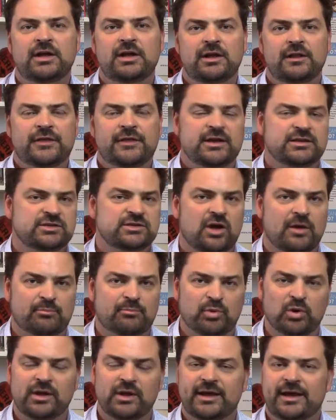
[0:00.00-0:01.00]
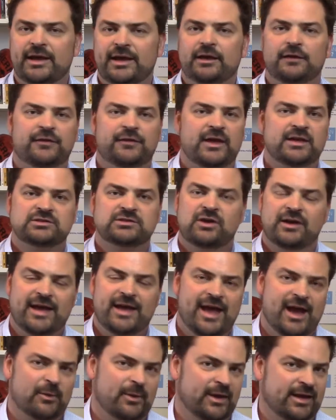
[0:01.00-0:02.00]
Things like bullying, things like
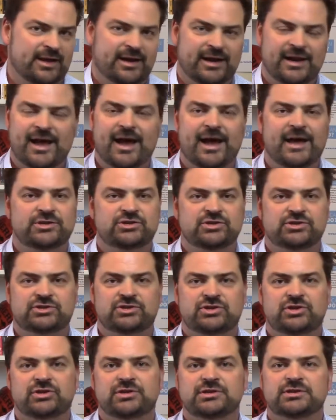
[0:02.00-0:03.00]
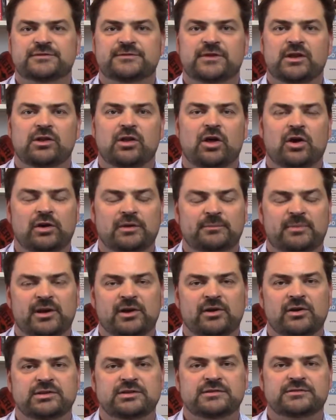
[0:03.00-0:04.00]
how we can engage your students for longer
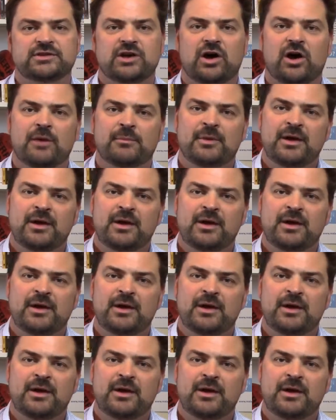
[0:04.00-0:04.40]
periods of time,